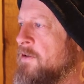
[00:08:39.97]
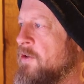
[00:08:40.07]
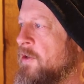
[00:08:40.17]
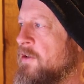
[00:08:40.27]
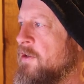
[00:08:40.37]

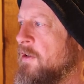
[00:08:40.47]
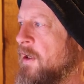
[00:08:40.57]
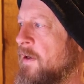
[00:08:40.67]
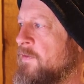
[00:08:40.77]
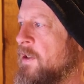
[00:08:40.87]
So there's the
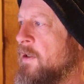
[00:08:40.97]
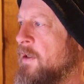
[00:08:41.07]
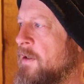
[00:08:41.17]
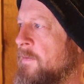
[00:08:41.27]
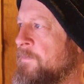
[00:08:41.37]
loft
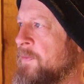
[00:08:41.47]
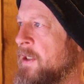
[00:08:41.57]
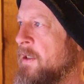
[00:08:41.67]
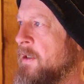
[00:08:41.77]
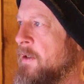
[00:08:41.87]
area.
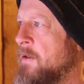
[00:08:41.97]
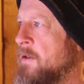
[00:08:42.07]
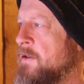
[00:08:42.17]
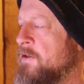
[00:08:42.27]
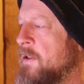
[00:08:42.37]

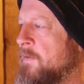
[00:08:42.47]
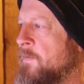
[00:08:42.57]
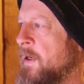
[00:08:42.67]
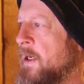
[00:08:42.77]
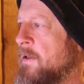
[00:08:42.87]
There's that
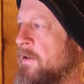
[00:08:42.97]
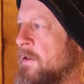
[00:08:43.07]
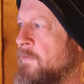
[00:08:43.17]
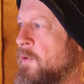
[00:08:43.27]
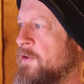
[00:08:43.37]
fan, and then
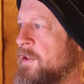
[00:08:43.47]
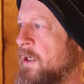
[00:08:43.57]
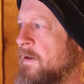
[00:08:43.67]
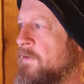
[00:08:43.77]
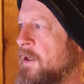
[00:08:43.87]
of course they
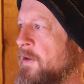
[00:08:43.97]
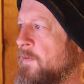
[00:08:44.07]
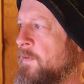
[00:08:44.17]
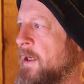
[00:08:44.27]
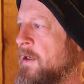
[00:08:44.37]
have the other
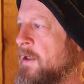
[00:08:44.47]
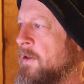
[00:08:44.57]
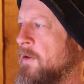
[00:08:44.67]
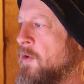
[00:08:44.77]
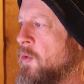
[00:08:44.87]
fan
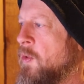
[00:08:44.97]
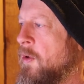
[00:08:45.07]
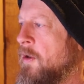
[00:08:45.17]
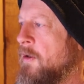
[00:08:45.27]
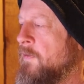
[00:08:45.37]
in the
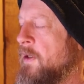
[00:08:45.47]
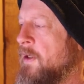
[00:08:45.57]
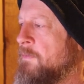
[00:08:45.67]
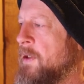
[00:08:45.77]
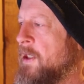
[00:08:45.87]
corner,
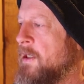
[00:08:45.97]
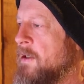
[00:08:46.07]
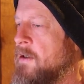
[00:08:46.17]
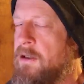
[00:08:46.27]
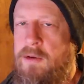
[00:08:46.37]
very
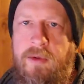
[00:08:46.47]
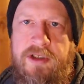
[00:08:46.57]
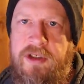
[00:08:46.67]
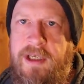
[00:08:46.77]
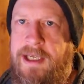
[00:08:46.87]
peak,
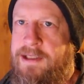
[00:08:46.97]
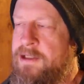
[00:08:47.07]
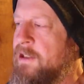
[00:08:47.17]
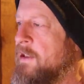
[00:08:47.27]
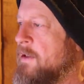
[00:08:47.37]
which you can't
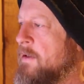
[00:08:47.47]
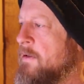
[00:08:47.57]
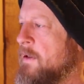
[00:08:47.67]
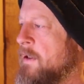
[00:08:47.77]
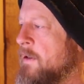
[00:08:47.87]
see
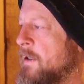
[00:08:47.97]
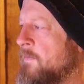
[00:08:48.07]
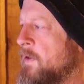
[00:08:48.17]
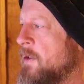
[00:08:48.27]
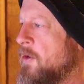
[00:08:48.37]
in
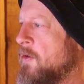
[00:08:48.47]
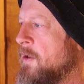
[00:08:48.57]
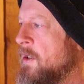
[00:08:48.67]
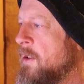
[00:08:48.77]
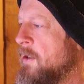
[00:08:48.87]
that video.
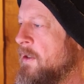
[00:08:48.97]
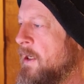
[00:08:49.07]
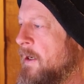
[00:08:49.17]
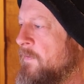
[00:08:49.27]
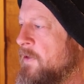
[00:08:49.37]
They
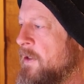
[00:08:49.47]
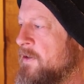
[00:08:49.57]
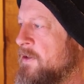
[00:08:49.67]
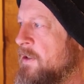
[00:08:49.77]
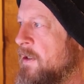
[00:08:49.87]
have the
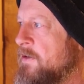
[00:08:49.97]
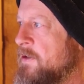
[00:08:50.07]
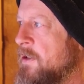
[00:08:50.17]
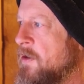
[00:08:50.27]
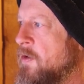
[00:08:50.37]
stairs
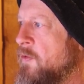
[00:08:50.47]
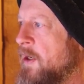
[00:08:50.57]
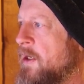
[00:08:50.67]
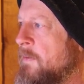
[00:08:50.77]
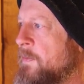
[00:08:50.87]
that go
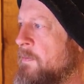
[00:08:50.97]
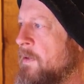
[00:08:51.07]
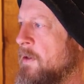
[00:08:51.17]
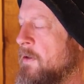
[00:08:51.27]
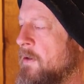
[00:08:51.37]
right up the
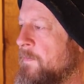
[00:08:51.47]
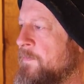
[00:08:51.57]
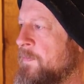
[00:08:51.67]
middle.